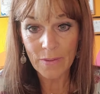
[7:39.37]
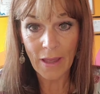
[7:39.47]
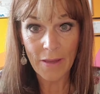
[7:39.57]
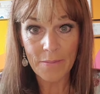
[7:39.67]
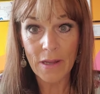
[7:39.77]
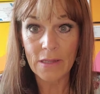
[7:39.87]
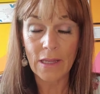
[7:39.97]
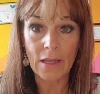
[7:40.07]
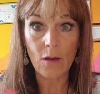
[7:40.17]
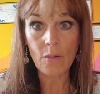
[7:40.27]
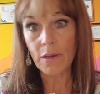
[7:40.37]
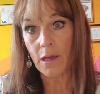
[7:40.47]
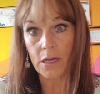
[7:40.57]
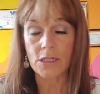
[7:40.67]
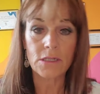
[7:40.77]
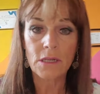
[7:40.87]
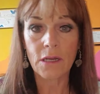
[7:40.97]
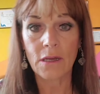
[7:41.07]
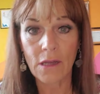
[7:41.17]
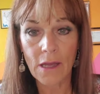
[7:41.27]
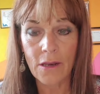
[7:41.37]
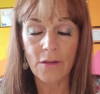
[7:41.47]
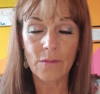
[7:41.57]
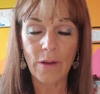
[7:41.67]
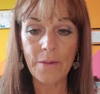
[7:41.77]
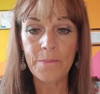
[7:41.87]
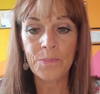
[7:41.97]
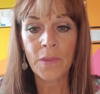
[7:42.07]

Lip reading: Okay, I'm not like, oh my gosh, right?